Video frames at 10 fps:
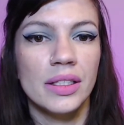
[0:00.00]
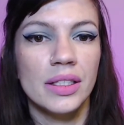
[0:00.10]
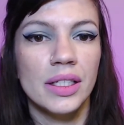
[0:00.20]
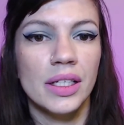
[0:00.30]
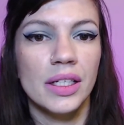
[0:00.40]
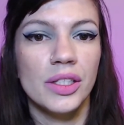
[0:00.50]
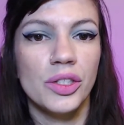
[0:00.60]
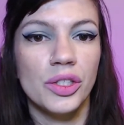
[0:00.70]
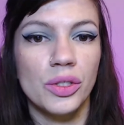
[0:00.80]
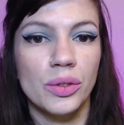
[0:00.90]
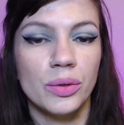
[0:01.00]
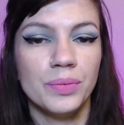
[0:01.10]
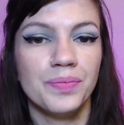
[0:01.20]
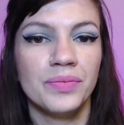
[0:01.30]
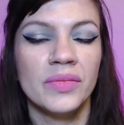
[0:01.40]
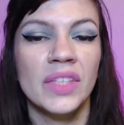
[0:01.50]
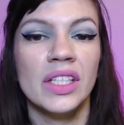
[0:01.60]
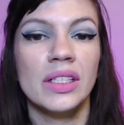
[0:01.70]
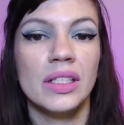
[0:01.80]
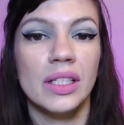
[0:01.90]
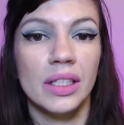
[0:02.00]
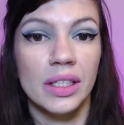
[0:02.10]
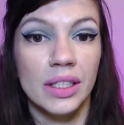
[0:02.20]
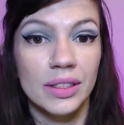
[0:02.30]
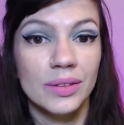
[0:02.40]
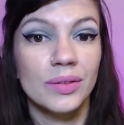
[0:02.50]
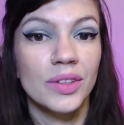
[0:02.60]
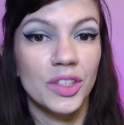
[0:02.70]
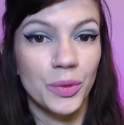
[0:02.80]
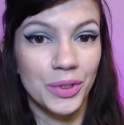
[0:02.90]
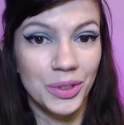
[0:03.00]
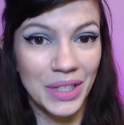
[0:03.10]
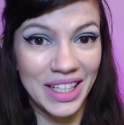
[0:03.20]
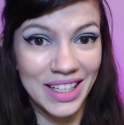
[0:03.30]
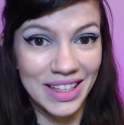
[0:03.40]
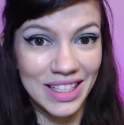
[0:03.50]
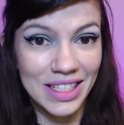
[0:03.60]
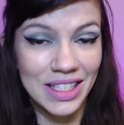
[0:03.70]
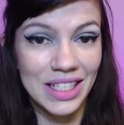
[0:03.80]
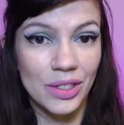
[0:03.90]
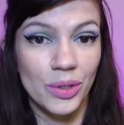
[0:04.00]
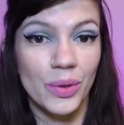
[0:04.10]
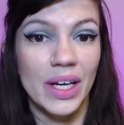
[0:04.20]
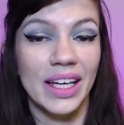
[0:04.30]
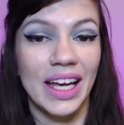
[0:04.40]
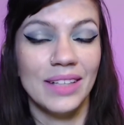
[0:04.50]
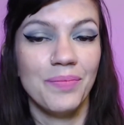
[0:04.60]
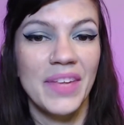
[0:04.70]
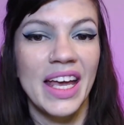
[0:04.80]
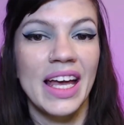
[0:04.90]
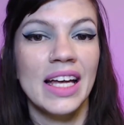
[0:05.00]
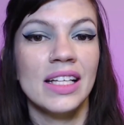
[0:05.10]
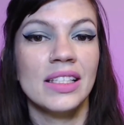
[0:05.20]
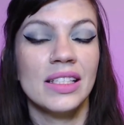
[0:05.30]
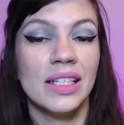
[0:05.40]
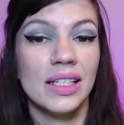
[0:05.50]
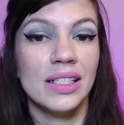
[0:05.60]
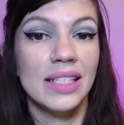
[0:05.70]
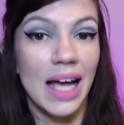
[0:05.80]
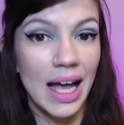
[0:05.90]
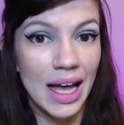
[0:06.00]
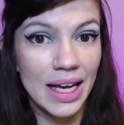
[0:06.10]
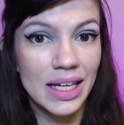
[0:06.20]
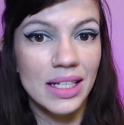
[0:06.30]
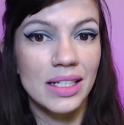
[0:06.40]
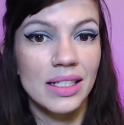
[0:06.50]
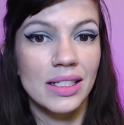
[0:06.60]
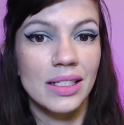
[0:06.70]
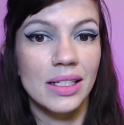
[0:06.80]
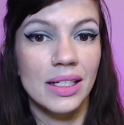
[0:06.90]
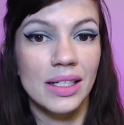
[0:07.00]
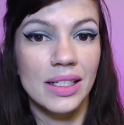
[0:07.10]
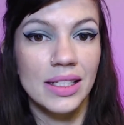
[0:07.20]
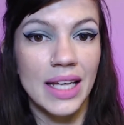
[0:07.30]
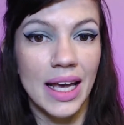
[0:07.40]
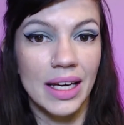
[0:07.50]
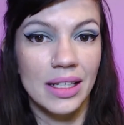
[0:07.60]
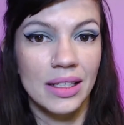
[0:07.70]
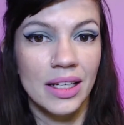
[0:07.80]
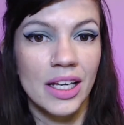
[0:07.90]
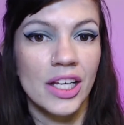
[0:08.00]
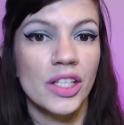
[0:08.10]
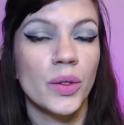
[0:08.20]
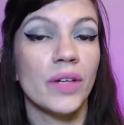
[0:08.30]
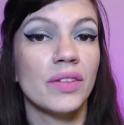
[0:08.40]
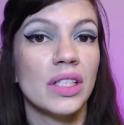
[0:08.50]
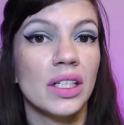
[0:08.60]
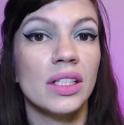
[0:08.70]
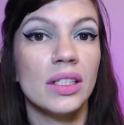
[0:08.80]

to-do. To, so we're doing it in this to again. To die today. So we have t,